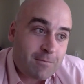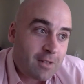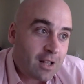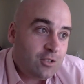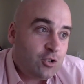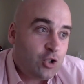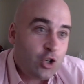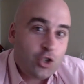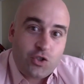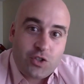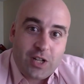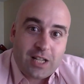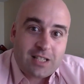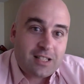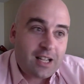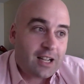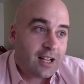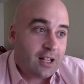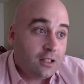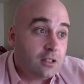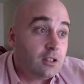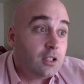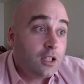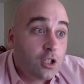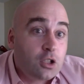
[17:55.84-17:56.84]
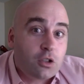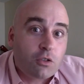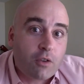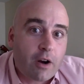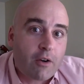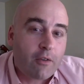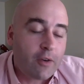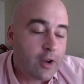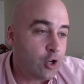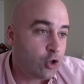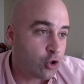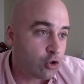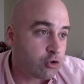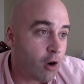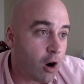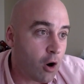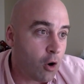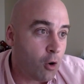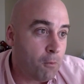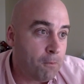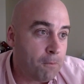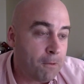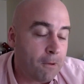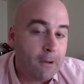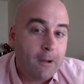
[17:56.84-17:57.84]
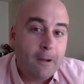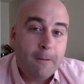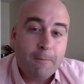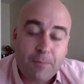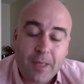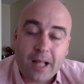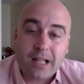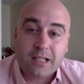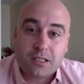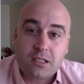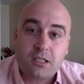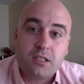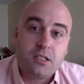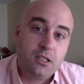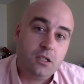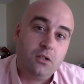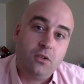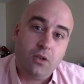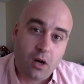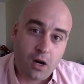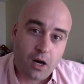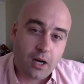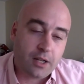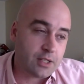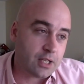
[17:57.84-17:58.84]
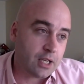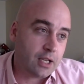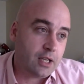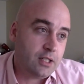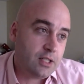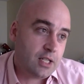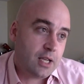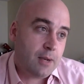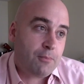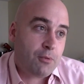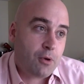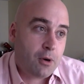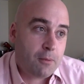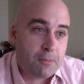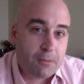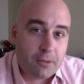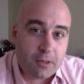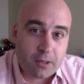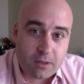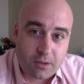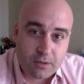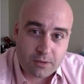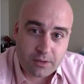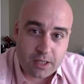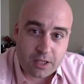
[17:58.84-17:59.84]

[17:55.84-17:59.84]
just as like a literary trope that's still haunting contemporary political